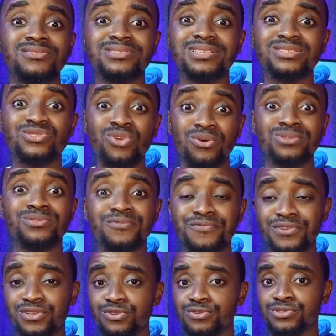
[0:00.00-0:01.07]
You're gonna see
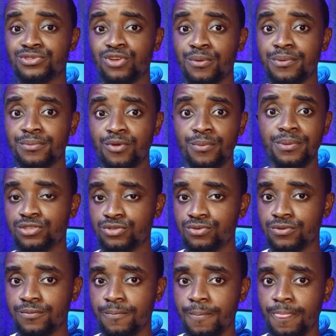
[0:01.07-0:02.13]
tons of videos coming back
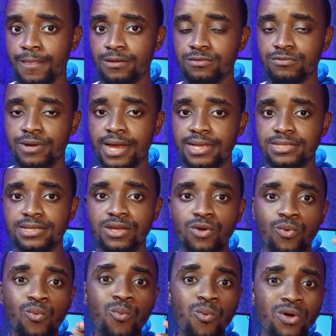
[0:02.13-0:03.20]
at you,
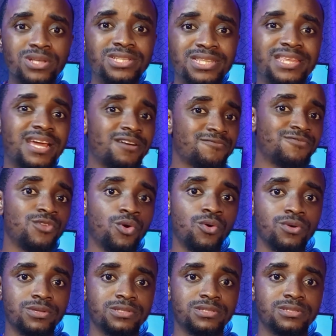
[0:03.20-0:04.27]
right? Watch their
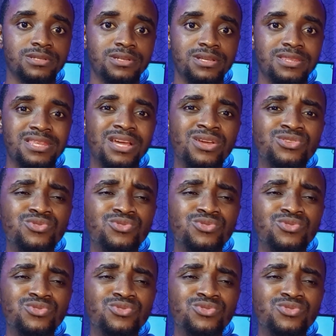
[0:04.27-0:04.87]
vlogs.